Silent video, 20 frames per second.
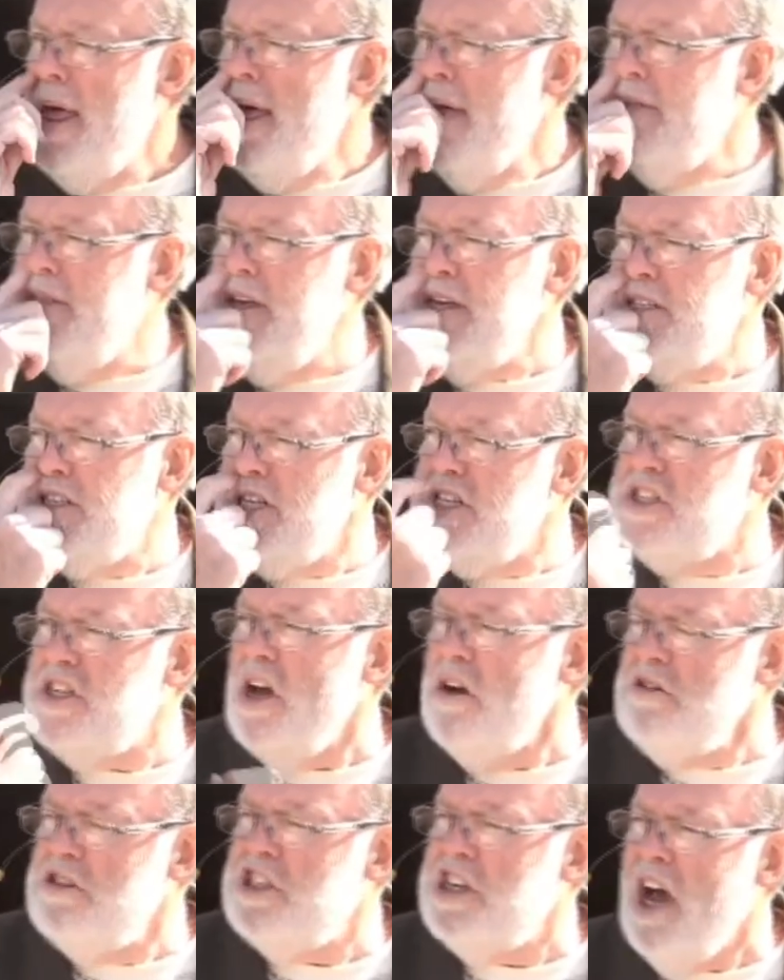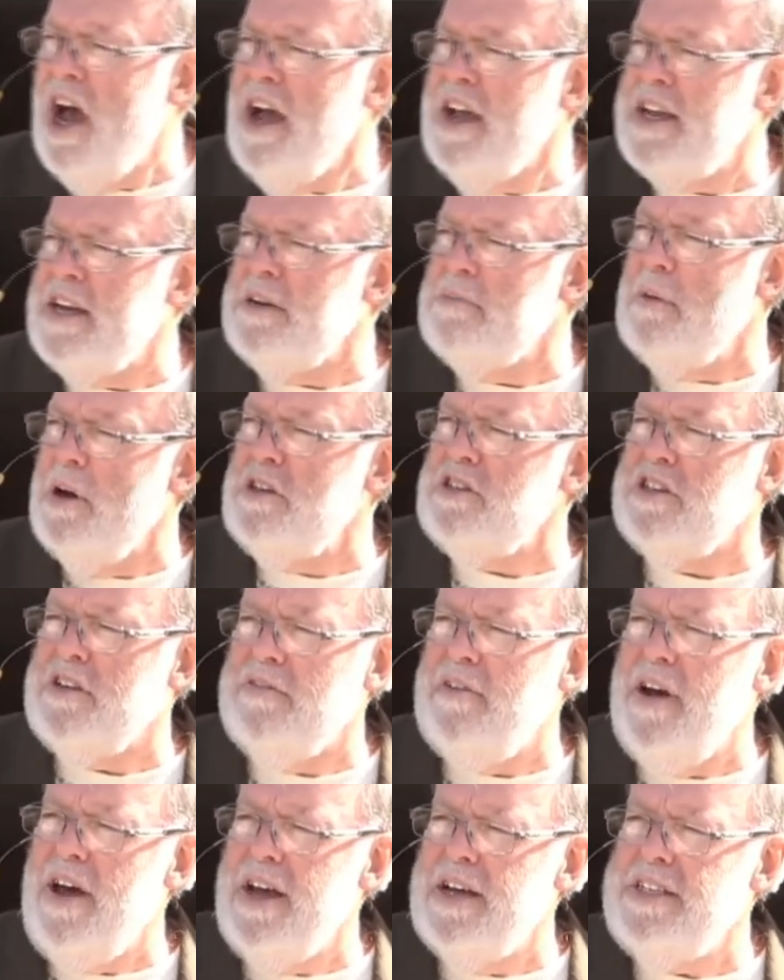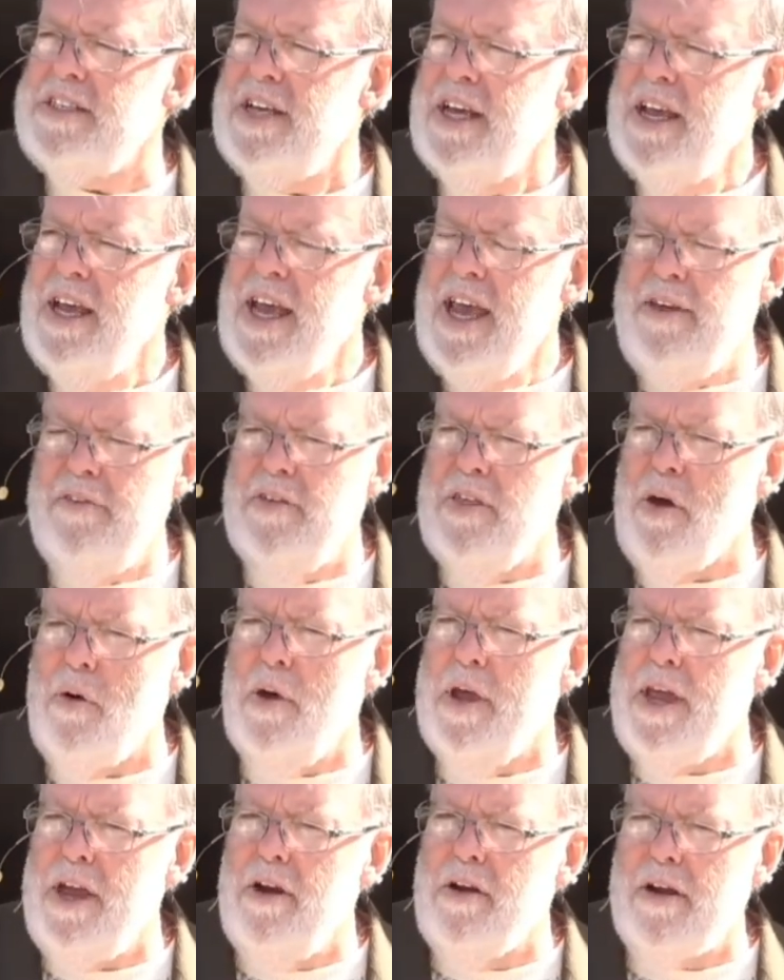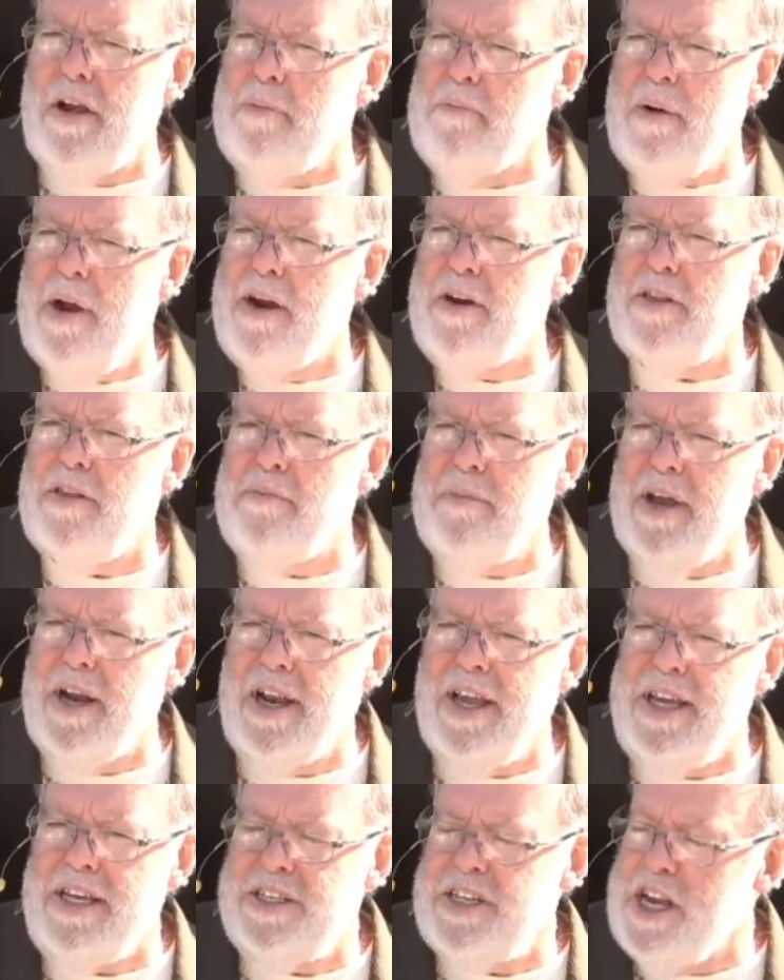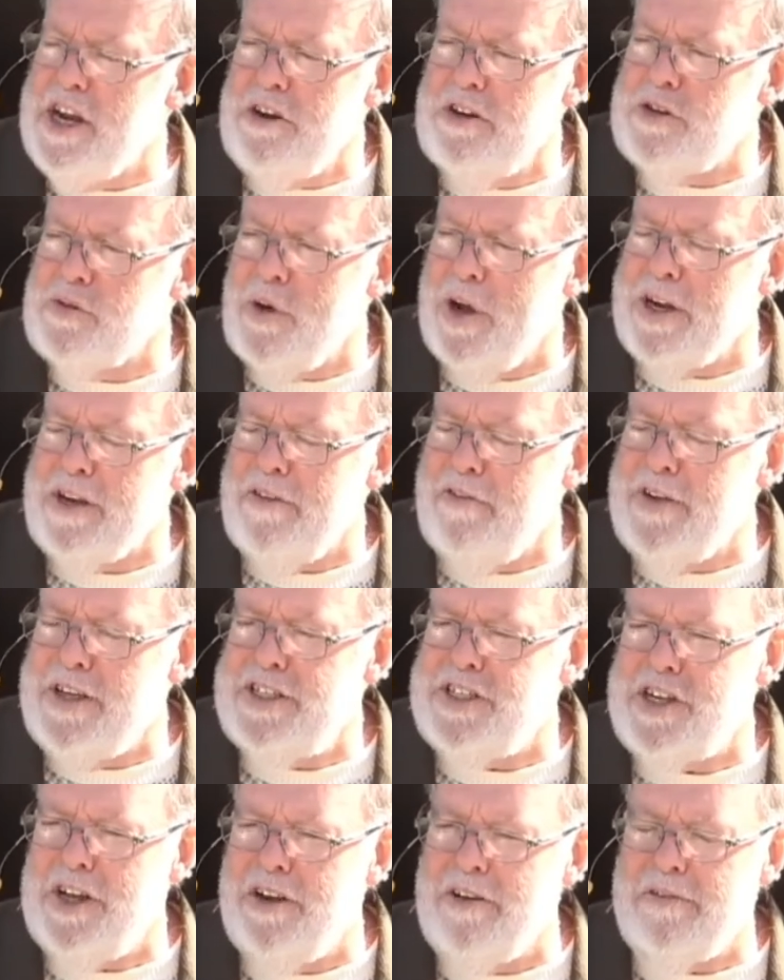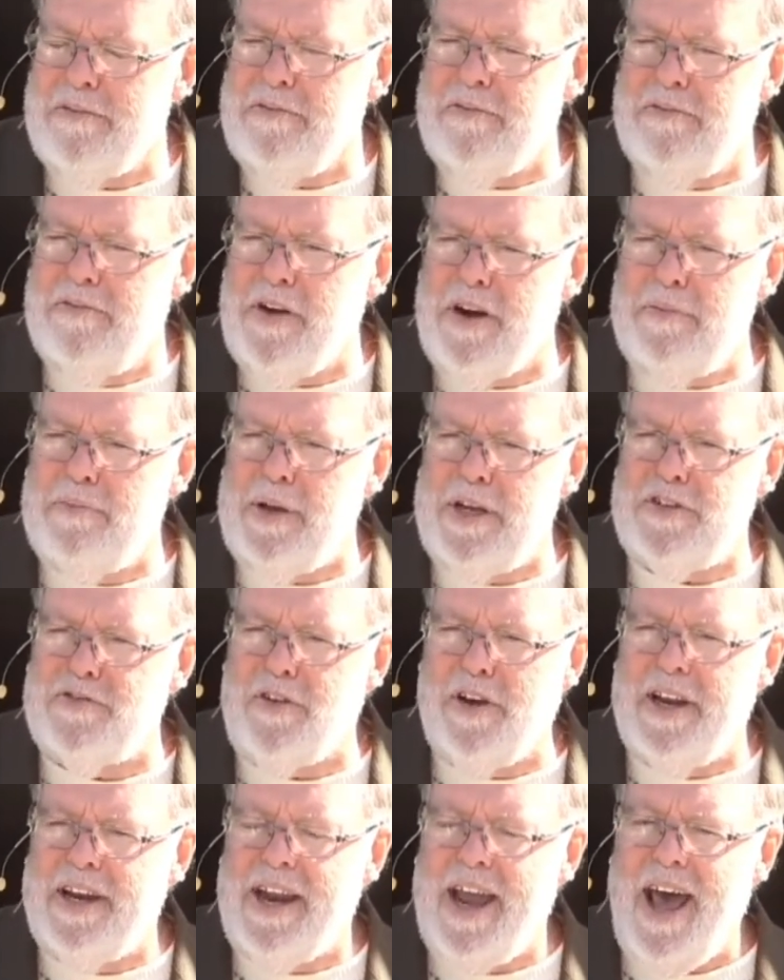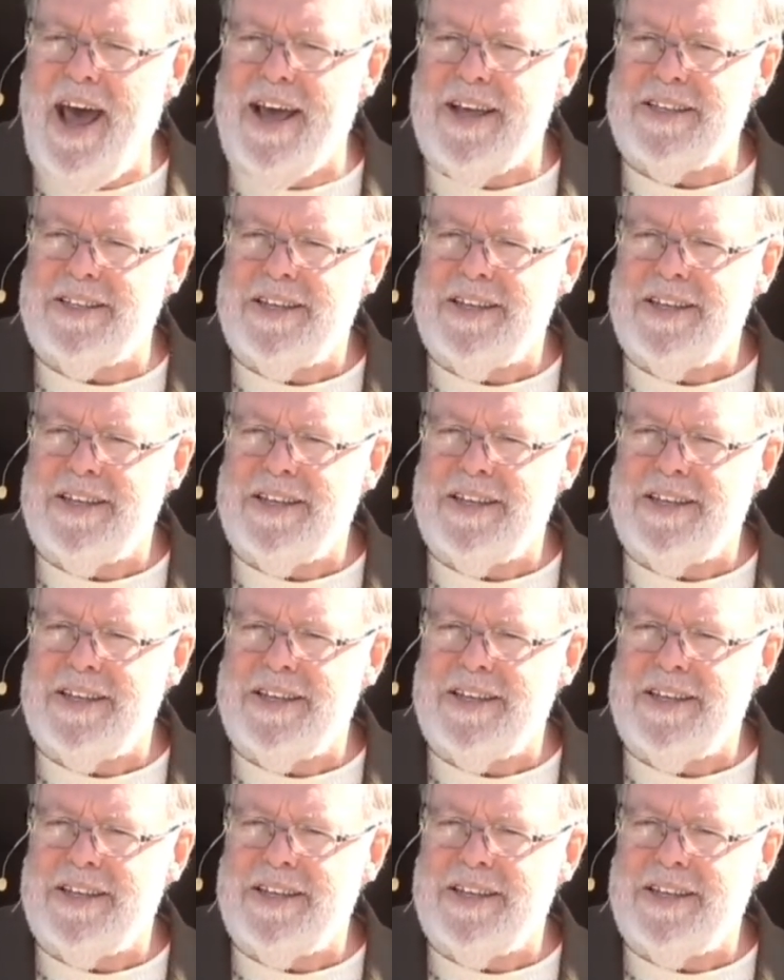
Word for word: This is so shocking to most of us, even though here, compared to the Middle East, here it's relatively still very peaceful and nice.